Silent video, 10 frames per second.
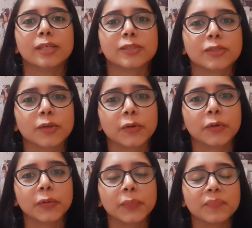
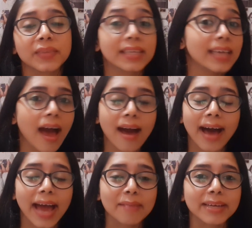So yeah, I